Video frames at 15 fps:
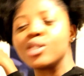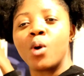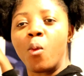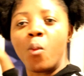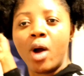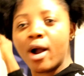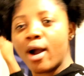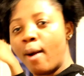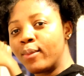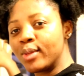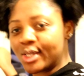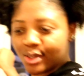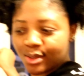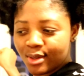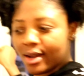so
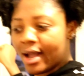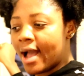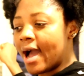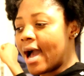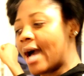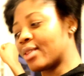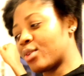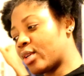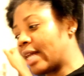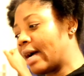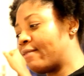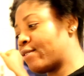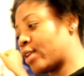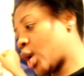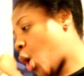welcome to another
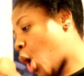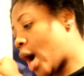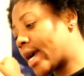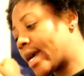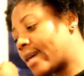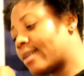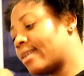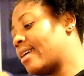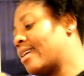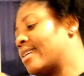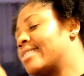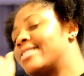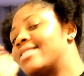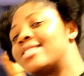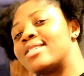vlog
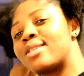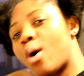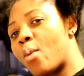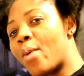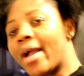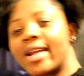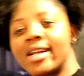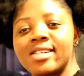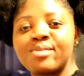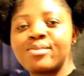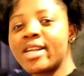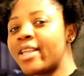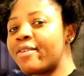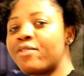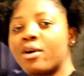so we are getting
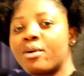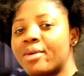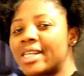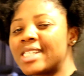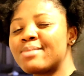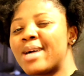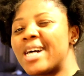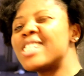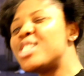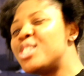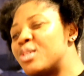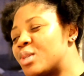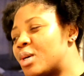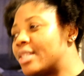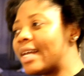ready for christmas
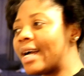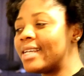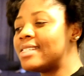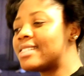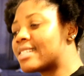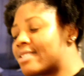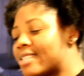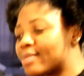you know now it's